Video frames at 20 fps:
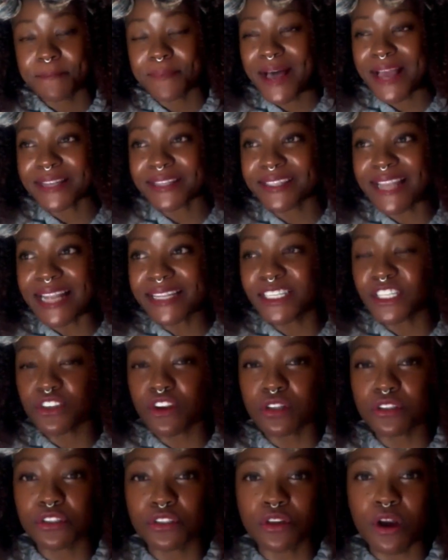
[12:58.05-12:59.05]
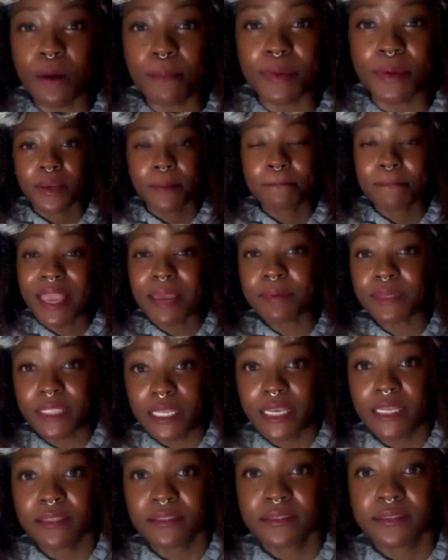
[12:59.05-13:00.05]
But that did not stop
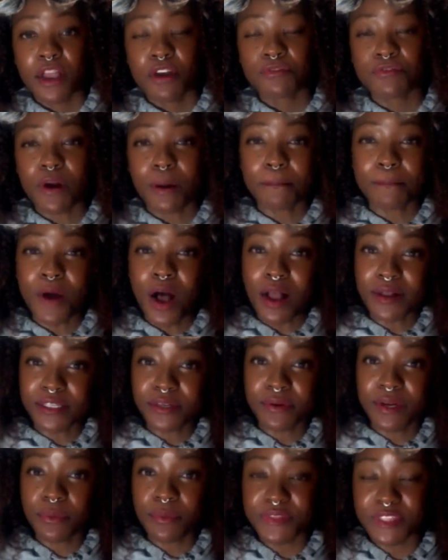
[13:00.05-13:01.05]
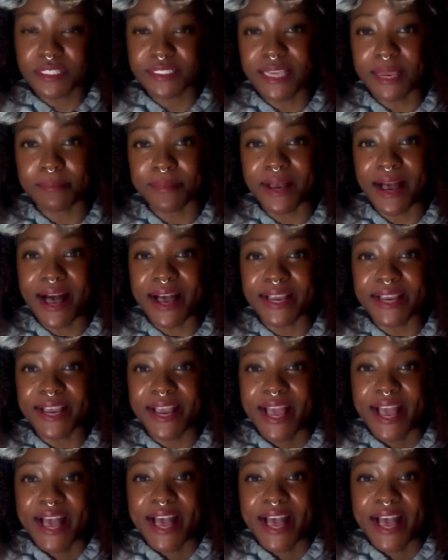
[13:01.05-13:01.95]
Maybelline from partnering with the same guy.